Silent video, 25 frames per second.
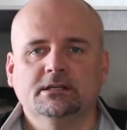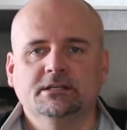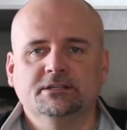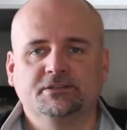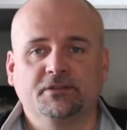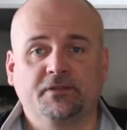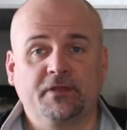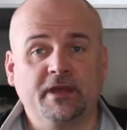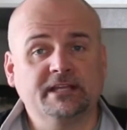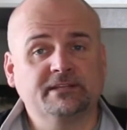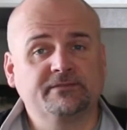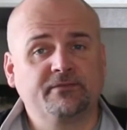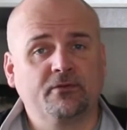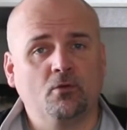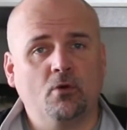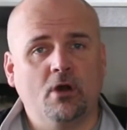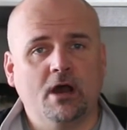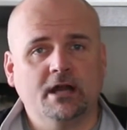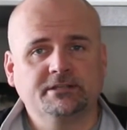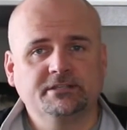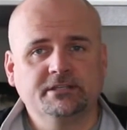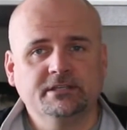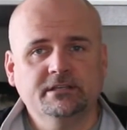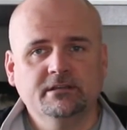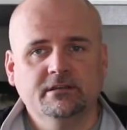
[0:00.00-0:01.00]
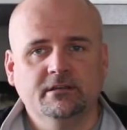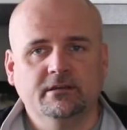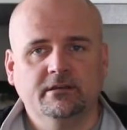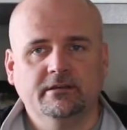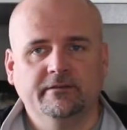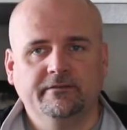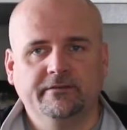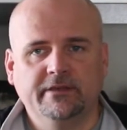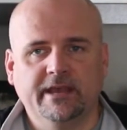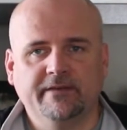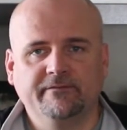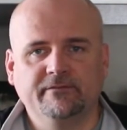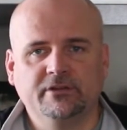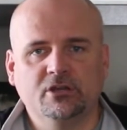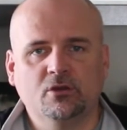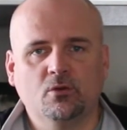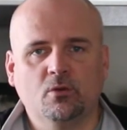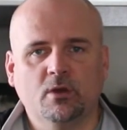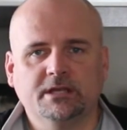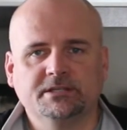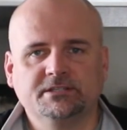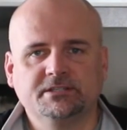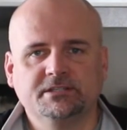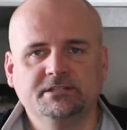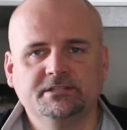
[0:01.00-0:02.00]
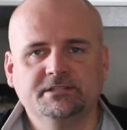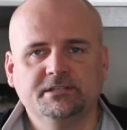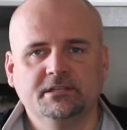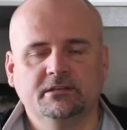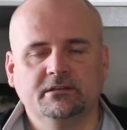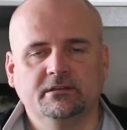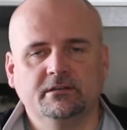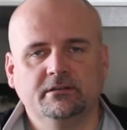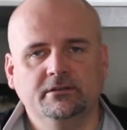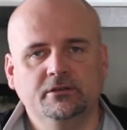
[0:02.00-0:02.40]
So thanks for watching. If you have any questions,